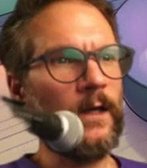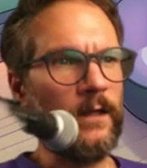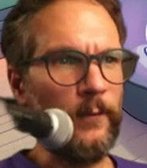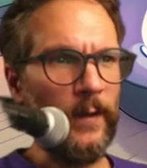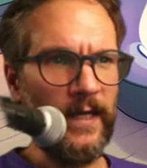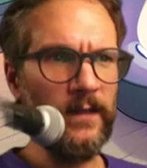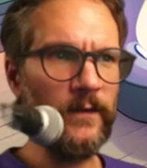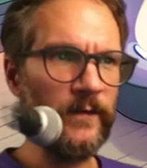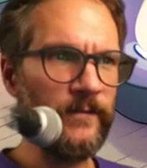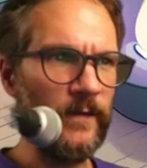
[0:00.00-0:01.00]
While
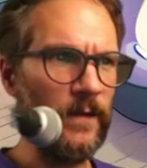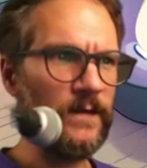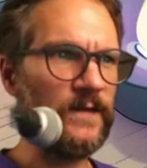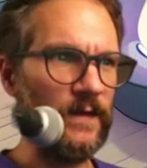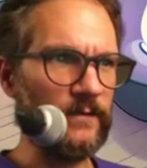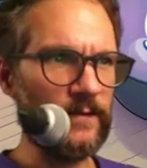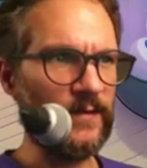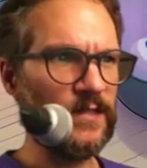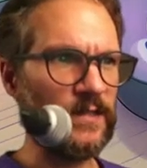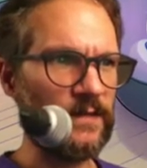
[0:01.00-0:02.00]
the faults of
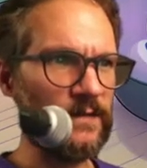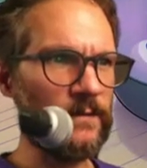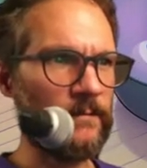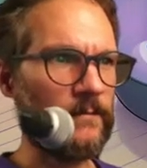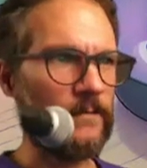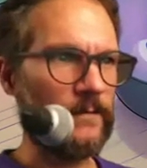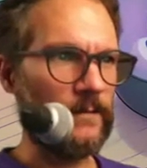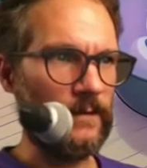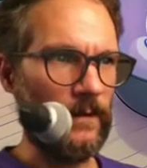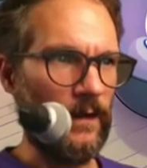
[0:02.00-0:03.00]
emission
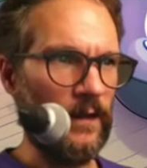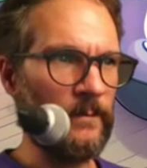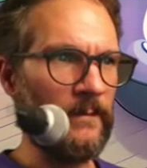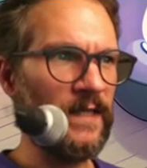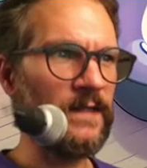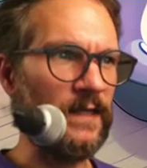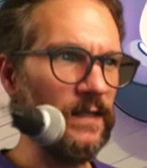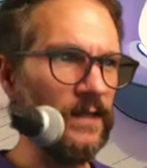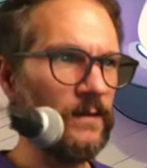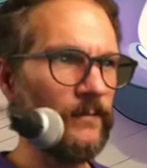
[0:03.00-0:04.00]
are
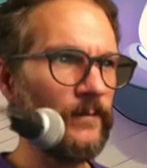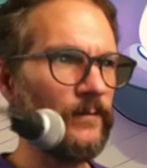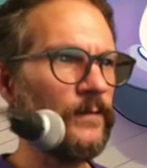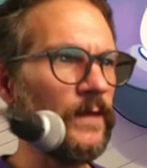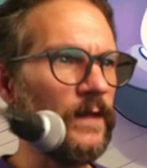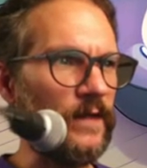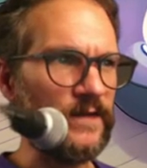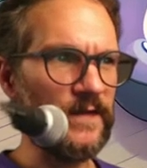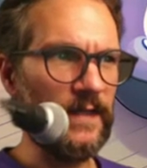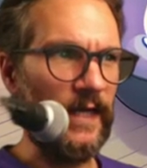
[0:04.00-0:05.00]
mending, is
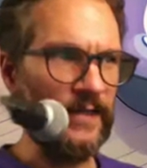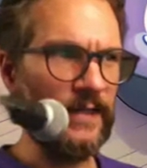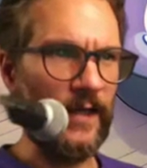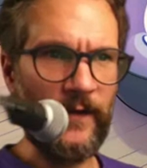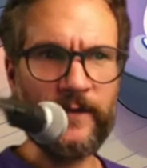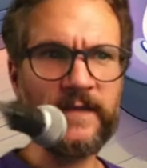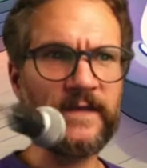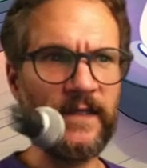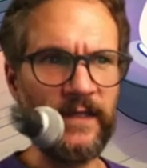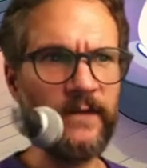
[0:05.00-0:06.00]
there any other
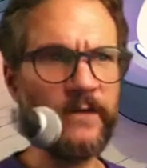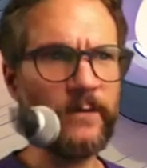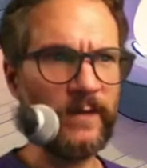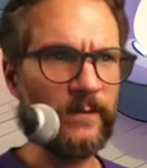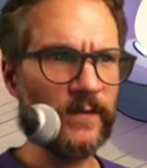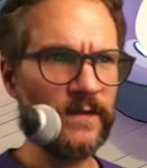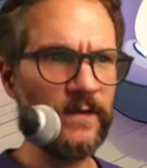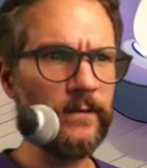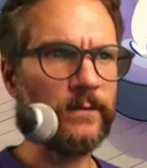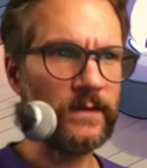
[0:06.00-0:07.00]
study to be
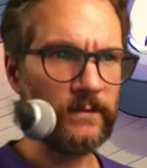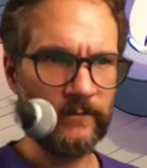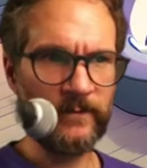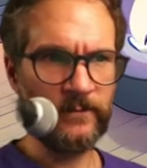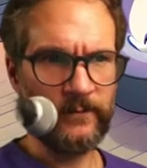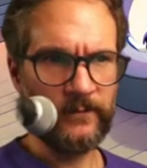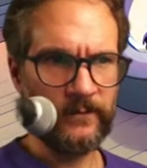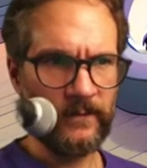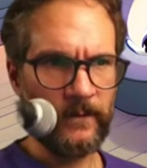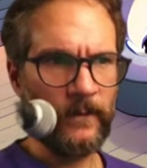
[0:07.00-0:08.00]
pursued?
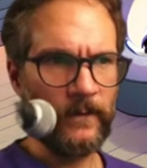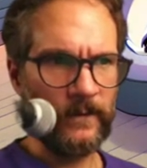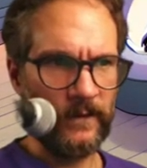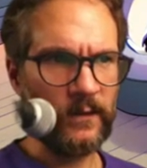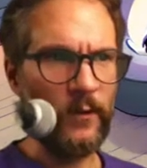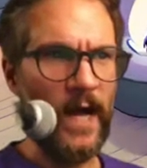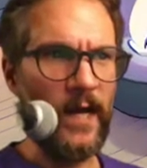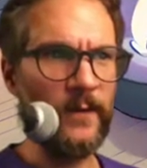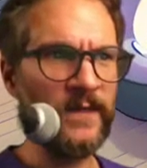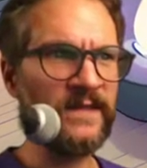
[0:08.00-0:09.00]
The
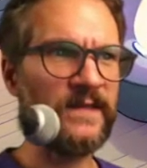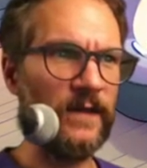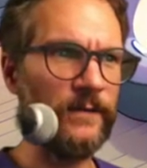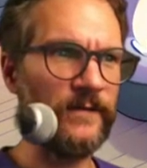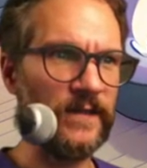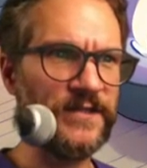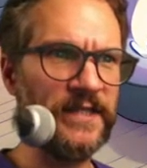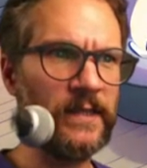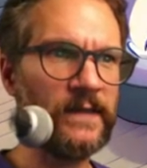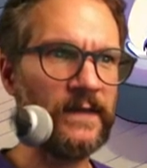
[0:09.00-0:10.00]
acquirement of
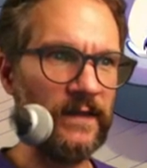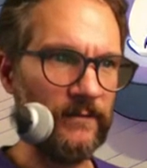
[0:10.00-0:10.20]
agility.